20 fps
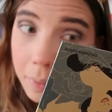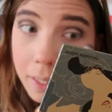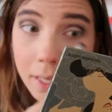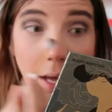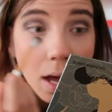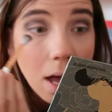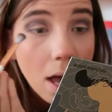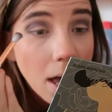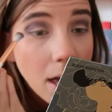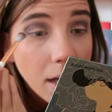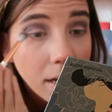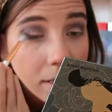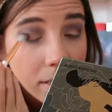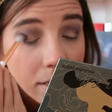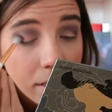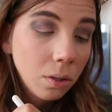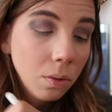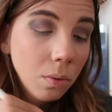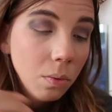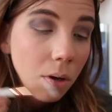because
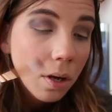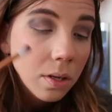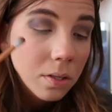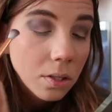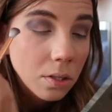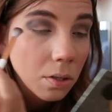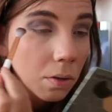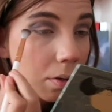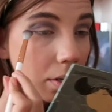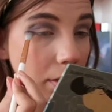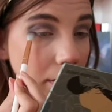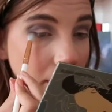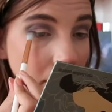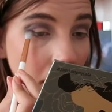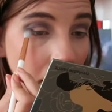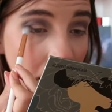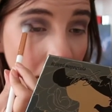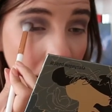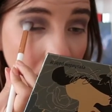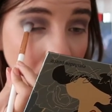you are so
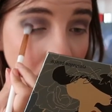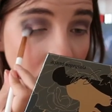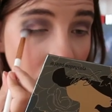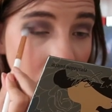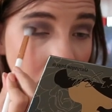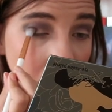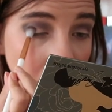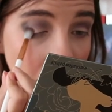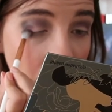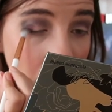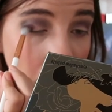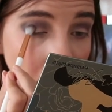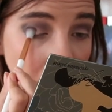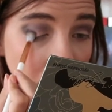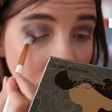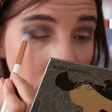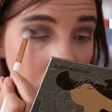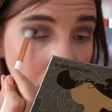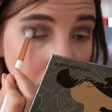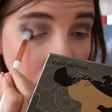excited to see how
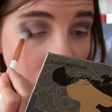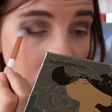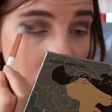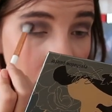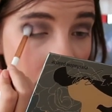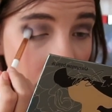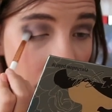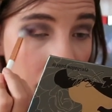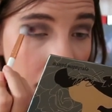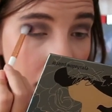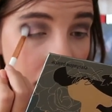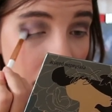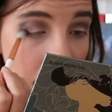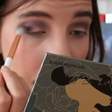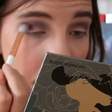it's going to end.